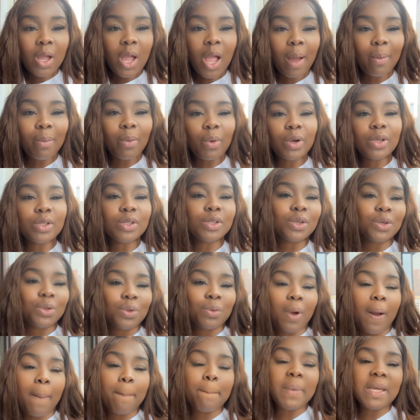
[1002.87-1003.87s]
I'm going to
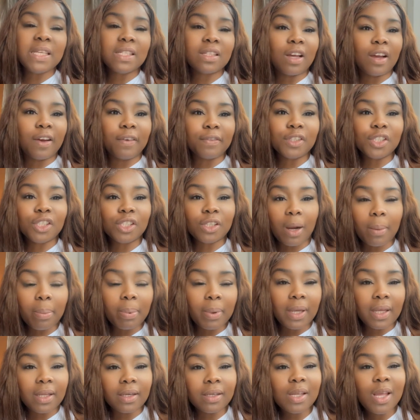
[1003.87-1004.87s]
do a bit of
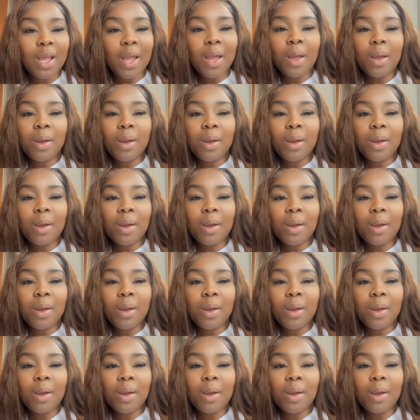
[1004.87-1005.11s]
shopping